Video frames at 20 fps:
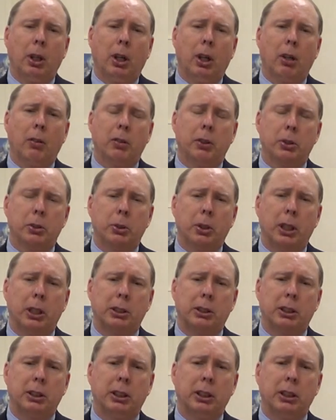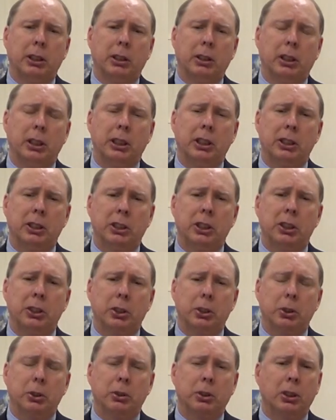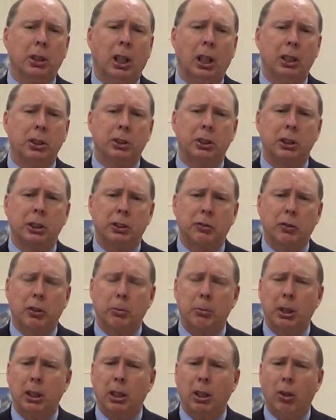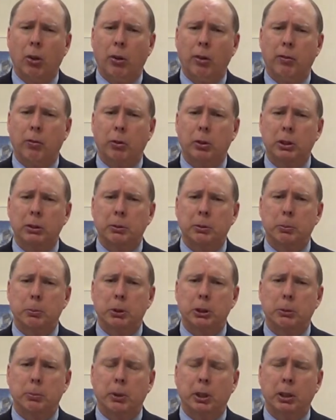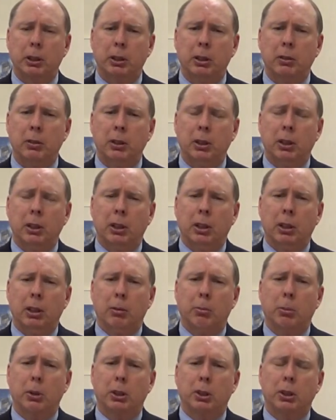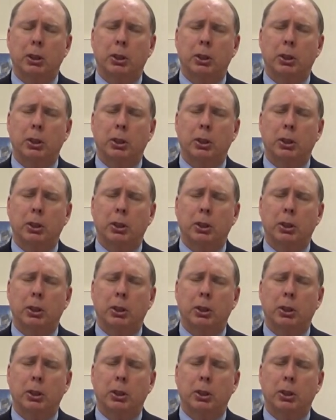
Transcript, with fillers: of addressing these issues, not just from a law enforcement perspective, but